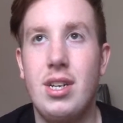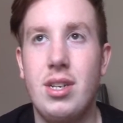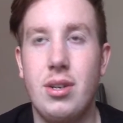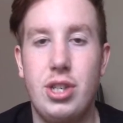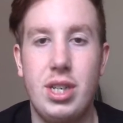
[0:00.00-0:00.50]

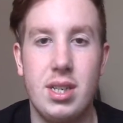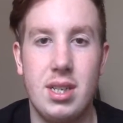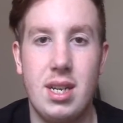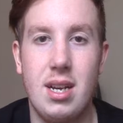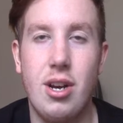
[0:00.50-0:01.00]
you know,
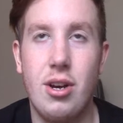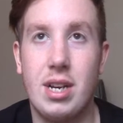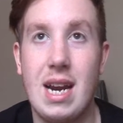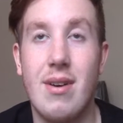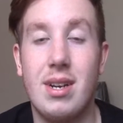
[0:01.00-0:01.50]
her
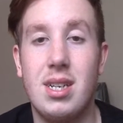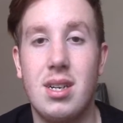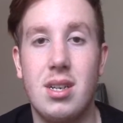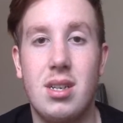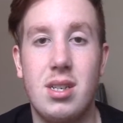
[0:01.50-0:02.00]

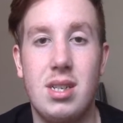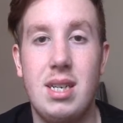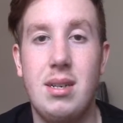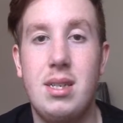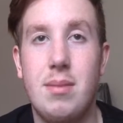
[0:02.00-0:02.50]
character doesn't
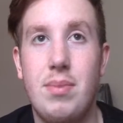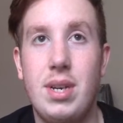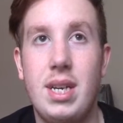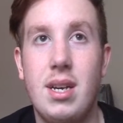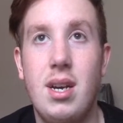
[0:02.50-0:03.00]
need to
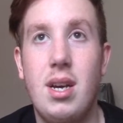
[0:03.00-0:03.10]
be